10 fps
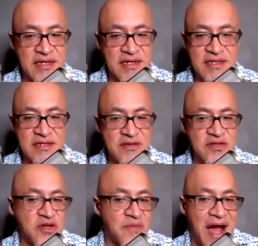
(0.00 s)

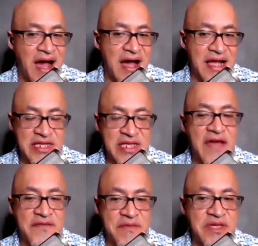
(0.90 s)
you're behind, and you
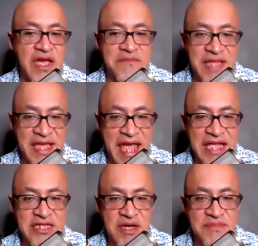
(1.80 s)
have to play
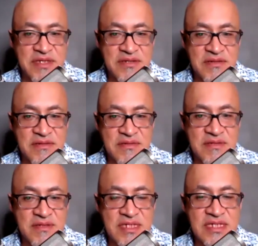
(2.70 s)
catch up to
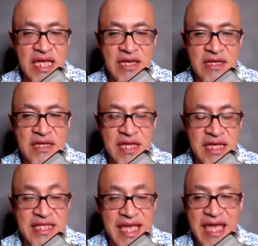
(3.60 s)
stay in
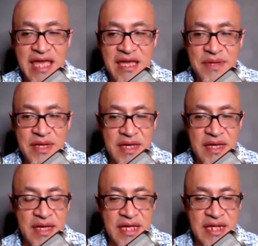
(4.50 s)
the game.
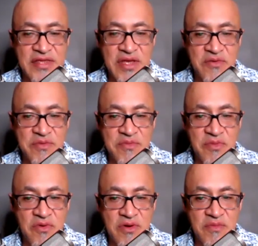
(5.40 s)
And I think with
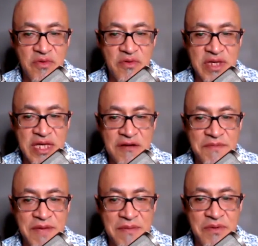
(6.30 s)
more and more young
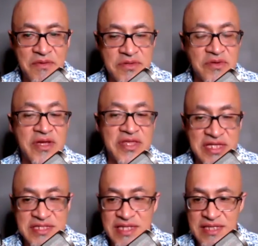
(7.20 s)
people doing
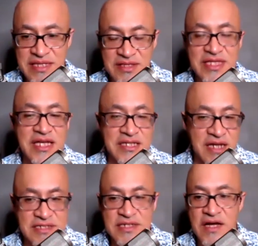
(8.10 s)
things like, you know, the
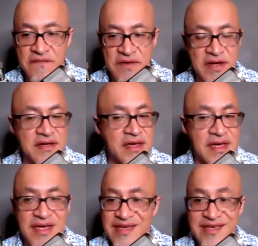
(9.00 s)
TikTok stuff,
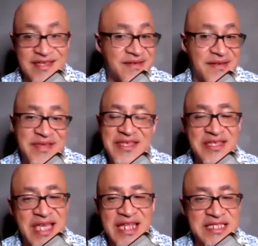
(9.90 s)
I mean, you
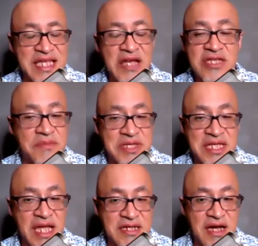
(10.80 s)
just got to stay on top of the
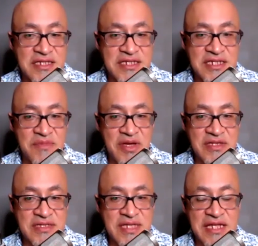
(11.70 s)
technology,
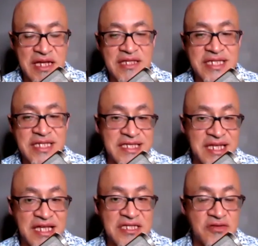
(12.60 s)
because technology
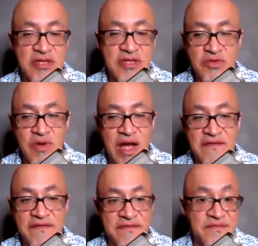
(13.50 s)
does certainly
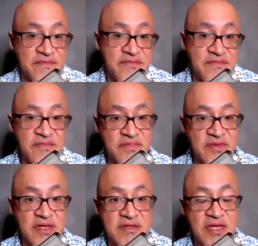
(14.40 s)
drive
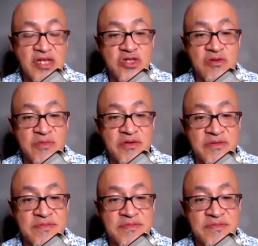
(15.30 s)
the consumer.